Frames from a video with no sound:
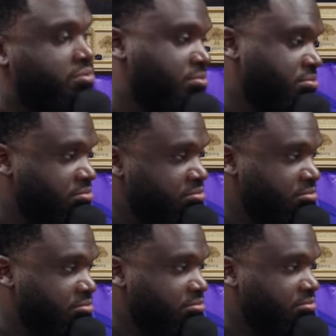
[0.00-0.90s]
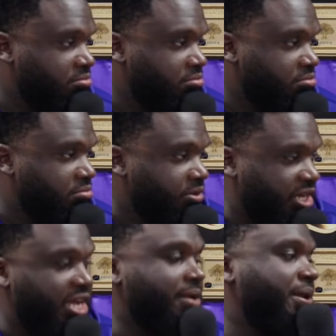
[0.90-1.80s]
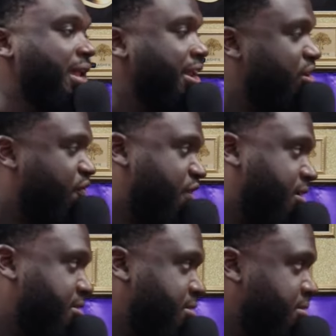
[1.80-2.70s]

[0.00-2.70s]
Damn. Yeah, I'm going to lie to your face.